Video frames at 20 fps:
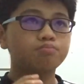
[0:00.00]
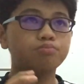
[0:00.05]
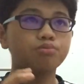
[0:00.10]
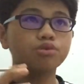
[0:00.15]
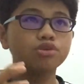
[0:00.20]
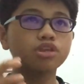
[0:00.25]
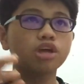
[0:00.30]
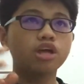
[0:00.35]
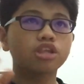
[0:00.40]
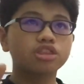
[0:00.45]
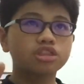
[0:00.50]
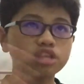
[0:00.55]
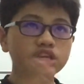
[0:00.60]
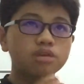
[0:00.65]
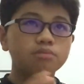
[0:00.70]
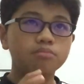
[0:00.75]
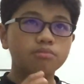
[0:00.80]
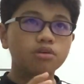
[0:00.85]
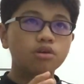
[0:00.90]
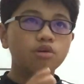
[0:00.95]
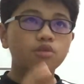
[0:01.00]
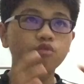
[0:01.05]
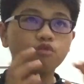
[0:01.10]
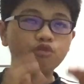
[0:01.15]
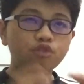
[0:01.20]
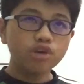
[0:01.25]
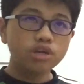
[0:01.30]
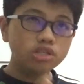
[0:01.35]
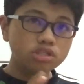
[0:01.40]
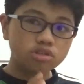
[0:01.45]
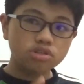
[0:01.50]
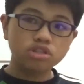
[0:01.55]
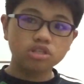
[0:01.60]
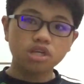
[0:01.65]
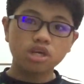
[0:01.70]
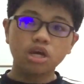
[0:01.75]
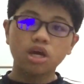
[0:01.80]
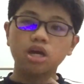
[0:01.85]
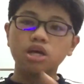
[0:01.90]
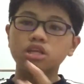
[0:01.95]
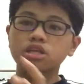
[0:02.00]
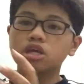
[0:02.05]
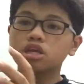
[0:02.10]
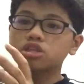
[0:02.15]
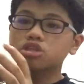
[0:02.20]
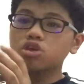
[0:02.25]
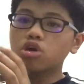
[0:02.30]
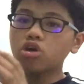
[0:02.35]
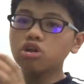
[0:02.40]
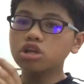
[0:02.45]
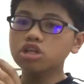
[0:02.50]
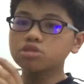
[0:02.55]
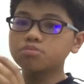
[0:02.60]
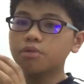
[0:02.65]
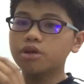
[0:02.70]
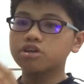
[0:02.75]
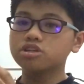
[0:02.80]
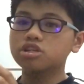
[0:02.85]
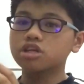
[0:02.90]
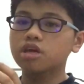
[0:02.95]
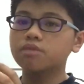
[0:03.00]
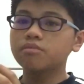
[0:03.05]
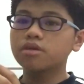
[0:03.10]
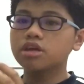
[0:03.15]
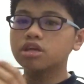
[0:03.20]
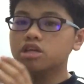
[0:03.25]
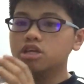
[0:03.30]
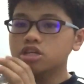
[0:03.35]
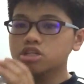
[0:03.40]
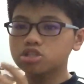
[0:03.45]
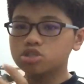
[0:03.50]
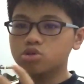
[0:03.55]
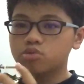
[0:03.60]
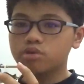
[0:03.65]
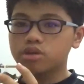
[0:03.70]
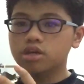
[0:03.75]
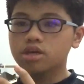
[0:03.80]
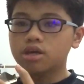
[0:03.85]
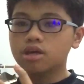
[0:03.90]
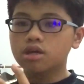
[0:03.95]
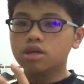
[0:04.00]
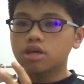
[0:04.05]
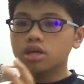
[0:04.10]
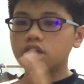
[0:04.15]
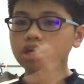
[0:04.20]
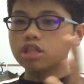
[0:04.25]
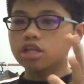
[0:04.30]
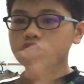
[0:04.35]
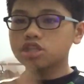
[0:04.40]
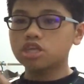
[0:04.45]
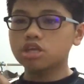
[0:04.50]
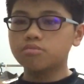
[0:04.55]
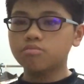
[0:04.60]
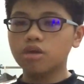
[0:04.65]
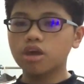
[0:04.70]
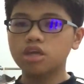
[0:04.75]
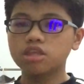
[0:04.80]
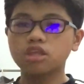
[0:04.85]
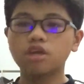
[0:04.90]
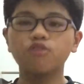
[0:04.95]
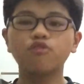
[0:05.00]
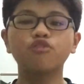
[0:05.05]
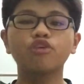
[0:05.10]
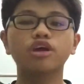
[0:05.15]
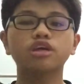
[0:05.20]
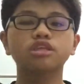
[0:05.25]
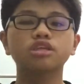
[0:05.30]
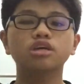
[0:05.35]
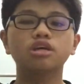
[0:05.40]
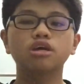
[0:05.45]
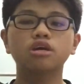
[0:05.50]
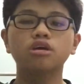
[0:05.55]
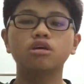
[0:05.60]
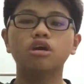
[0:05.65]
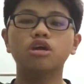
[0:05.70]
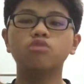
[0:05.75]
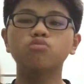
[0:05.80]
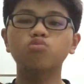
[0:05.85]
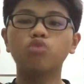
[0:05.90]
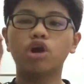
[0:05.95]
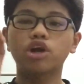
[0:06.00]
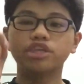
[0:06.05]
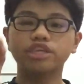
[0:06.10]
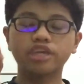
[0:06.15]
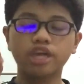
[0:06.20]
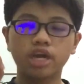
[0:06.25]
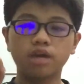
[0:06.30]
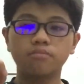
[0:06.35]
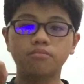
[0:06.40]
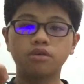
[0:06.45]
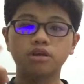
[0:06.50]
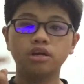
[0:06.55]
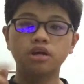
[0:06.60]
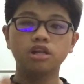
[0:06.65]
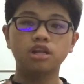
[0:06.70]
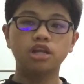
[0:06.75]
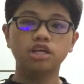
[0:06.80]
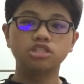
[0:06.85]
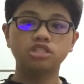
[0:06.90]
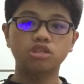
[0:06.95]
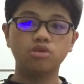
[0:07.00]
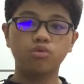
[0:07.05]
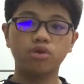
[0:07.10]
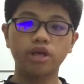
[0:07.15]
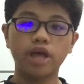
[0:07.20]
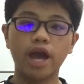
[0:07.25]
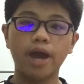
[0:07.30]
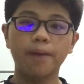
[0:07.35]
put a team versus the tallest players in N B A history in a team, and they fight in one game? Let's see what